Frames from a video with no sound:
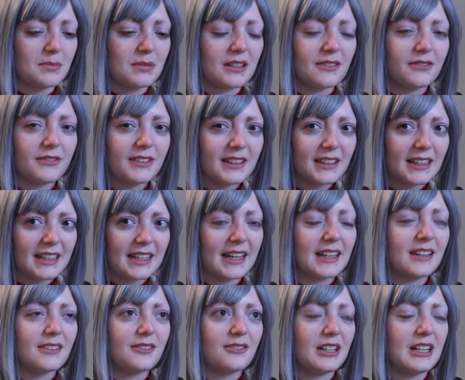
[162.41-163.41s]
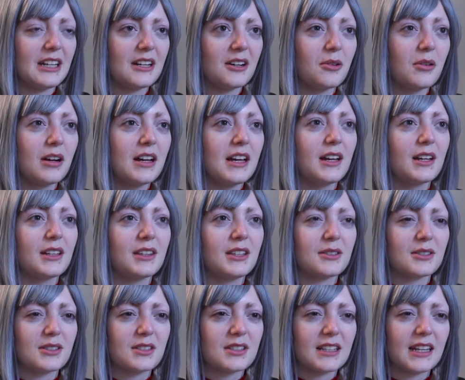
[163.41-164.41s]
but I feel like in the video
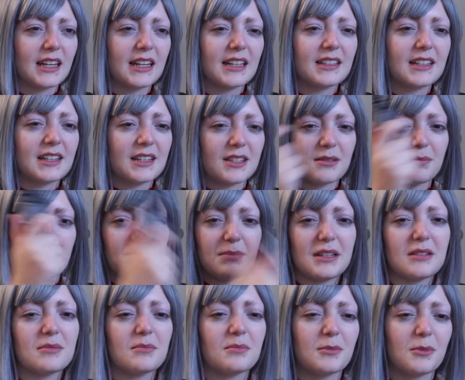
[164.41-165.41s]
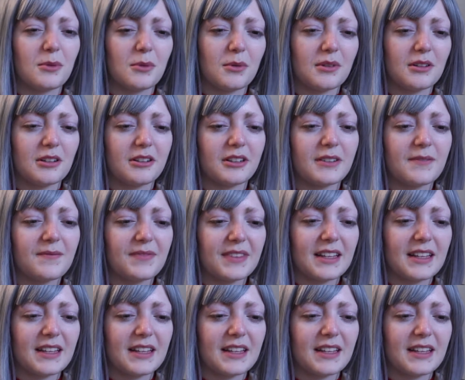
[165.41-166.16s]
their skin is a bit more